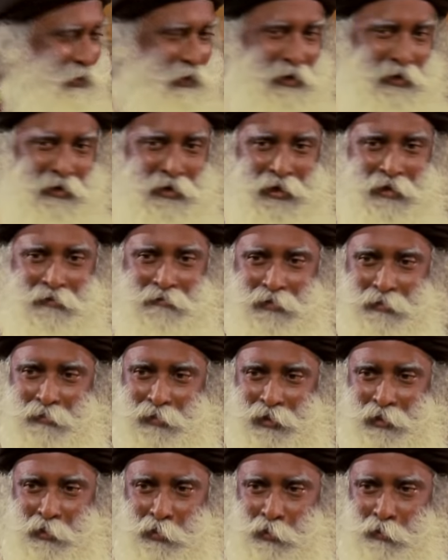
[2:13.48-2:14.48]
and
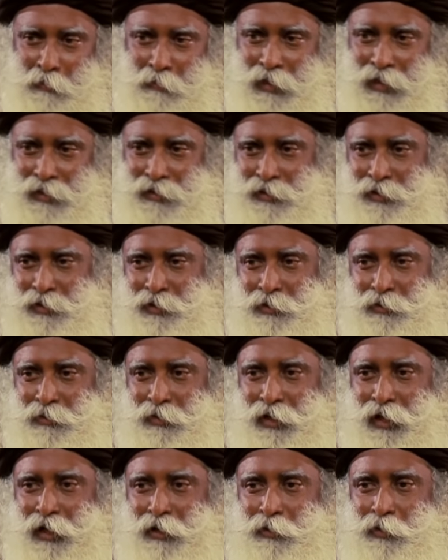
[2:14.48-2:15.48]
everybody who matters to you
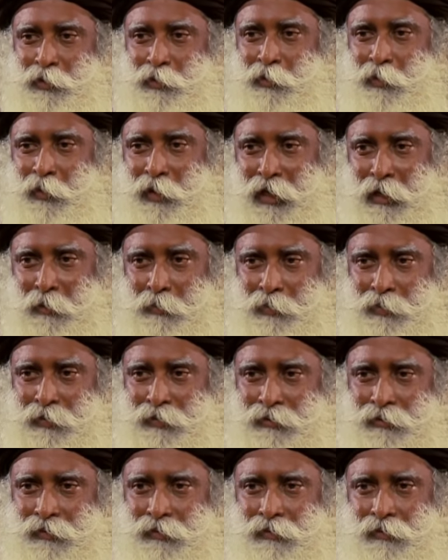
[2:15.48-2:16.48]
around you woke up.
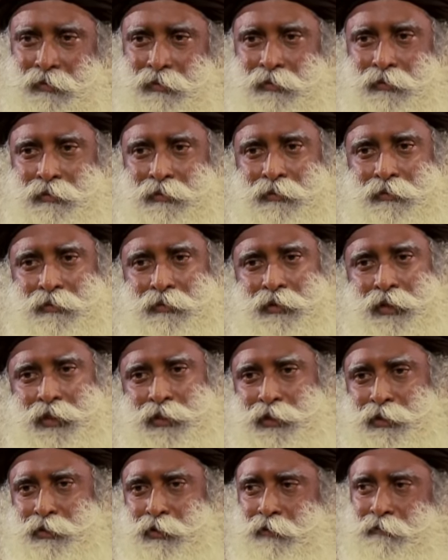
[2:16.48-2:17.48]

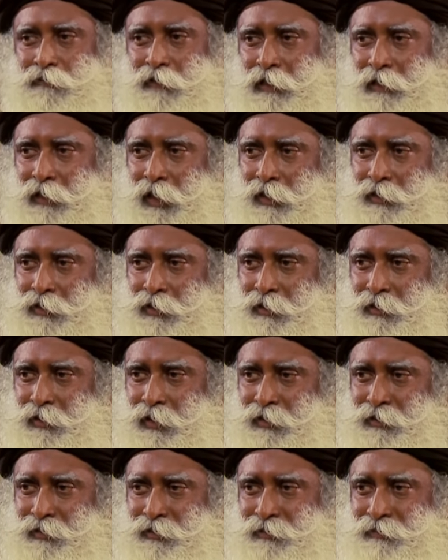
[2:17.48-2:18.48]
Is it not fantastic
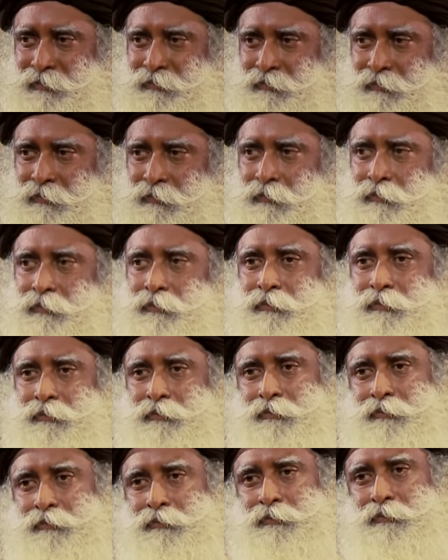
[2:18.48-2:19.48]
day?
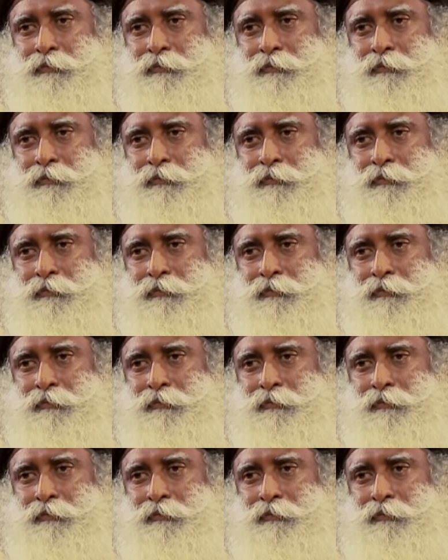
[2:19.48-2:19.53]
Yes.